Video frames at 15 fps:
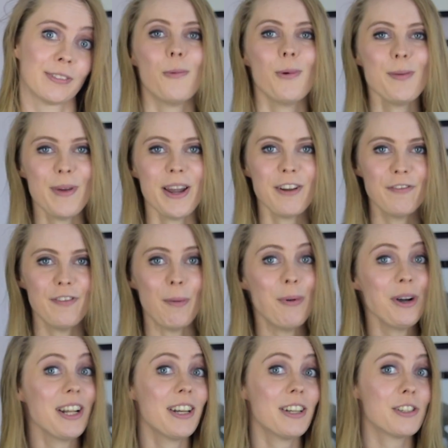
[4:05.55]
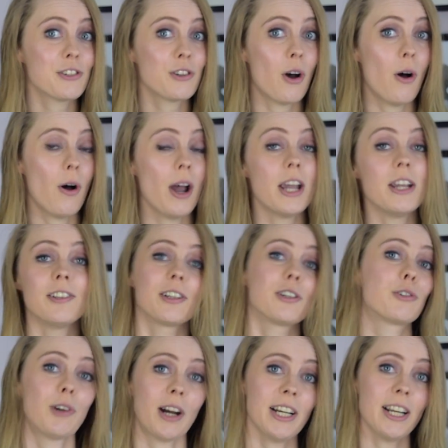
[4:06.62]
When buying fabric in the store, it's a
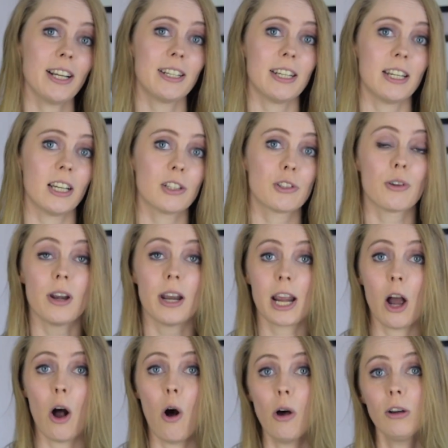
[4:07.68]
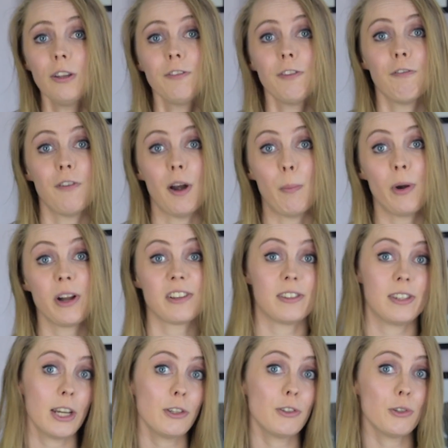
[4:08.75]
great idea to layer all of the fabrics
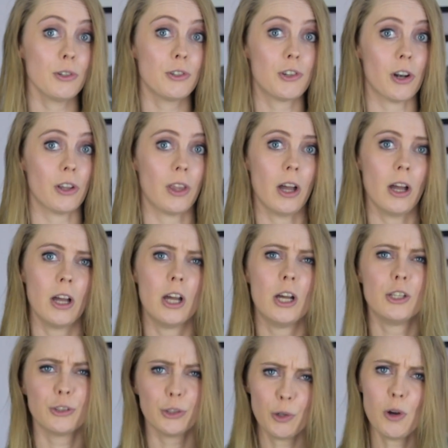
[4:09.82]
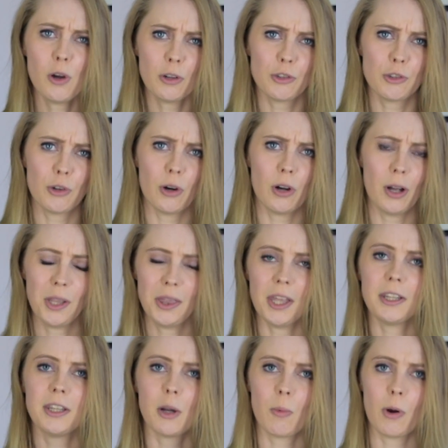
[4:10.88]
next to each other so you are sure
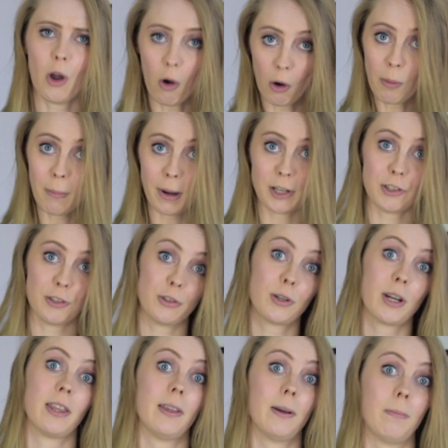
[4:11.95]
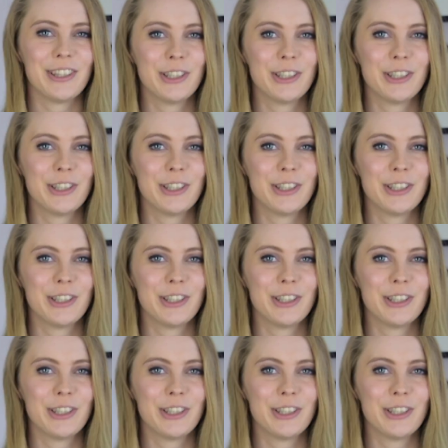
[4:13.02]
that they will all match together.